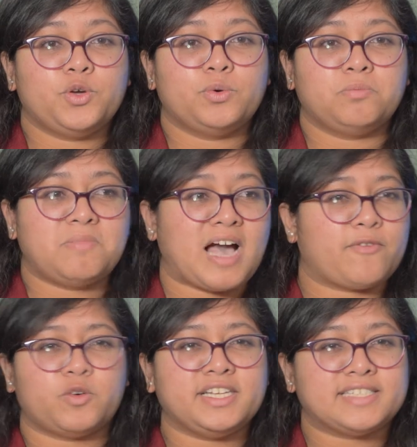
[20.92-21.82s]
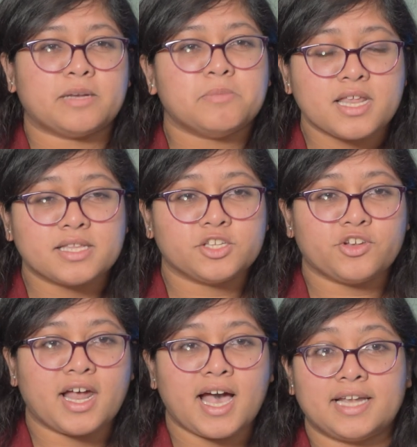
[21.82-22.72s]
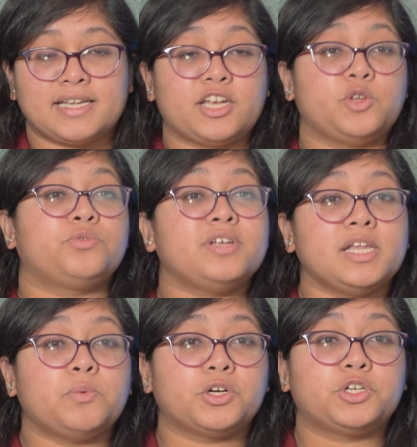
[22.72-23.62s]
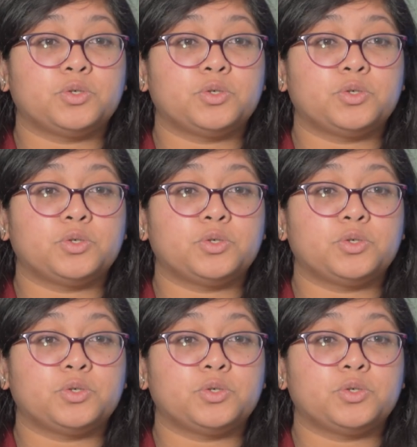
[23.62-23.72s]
you have only 10 minutes in your hand and you really want